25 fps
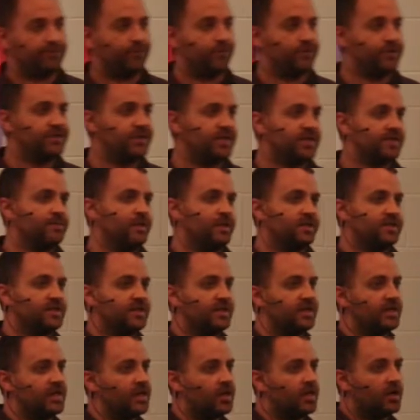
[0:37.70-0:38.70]
the first six months of
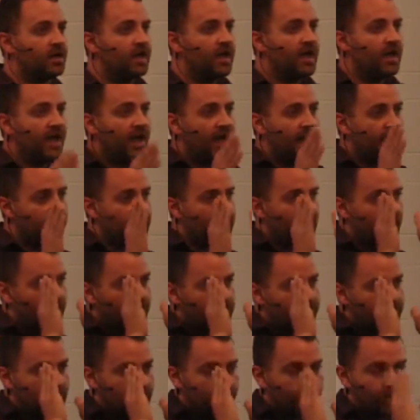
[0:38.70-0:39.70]
the year, and
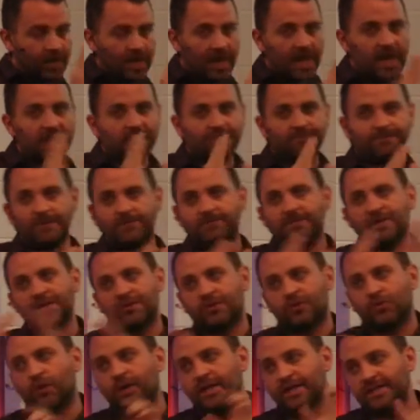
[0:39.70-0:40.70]
January 8th,
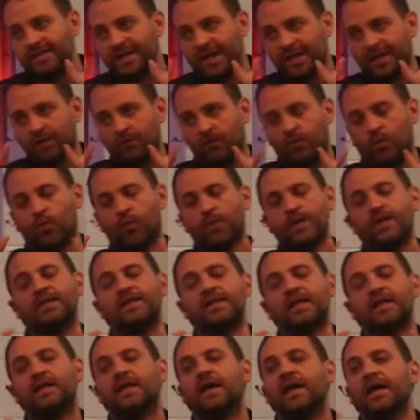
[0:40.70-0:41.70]
15th, 22nd, what we
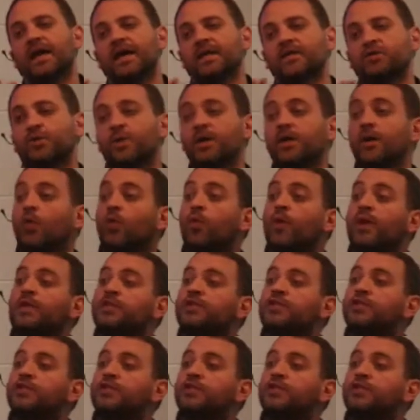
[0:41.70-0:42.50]
did is we, we